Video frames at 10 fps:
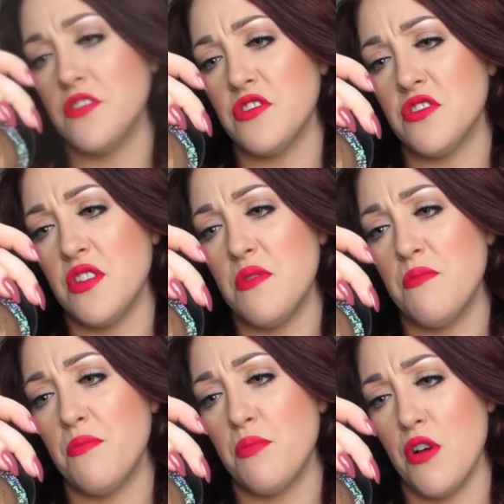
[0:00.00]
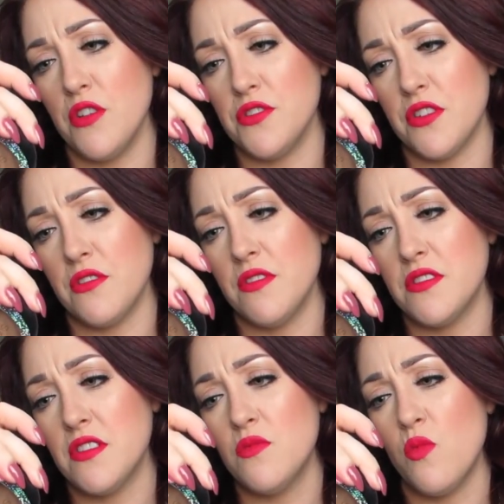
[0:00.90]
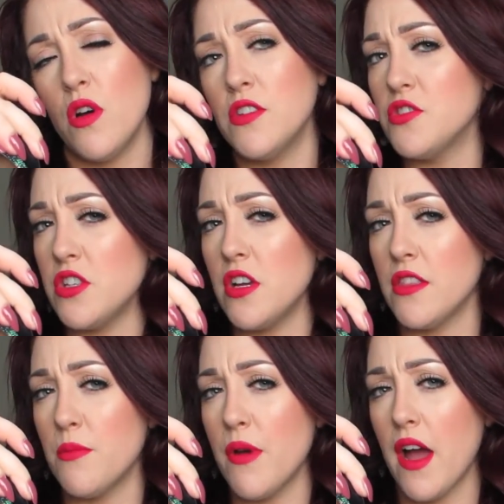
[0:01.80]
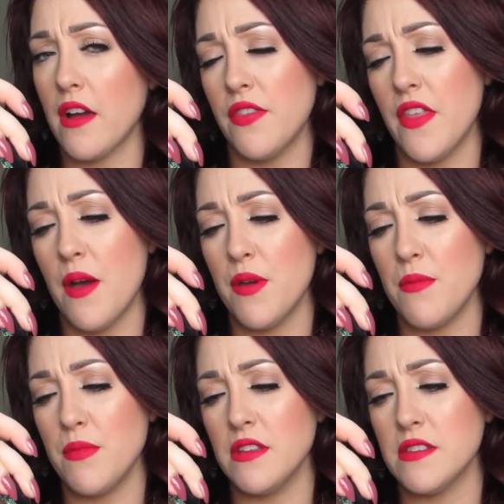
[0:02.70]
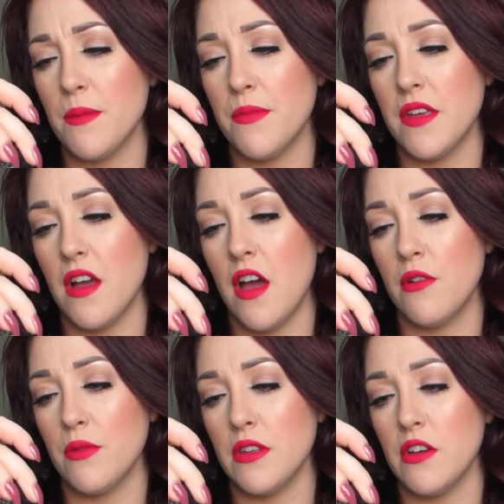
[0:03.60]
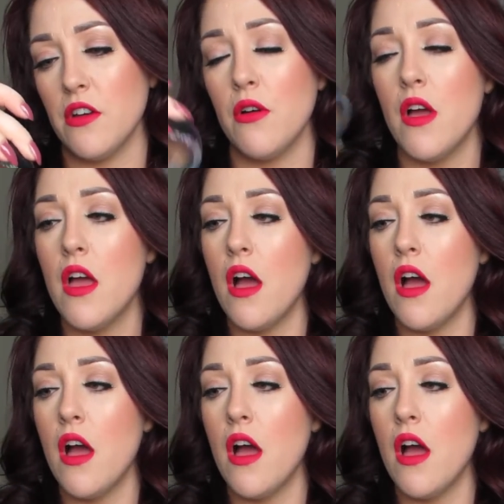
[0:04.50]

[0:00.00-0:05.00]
it's just in bronzer. It says 1G on the back. That might mean something. I don't really know.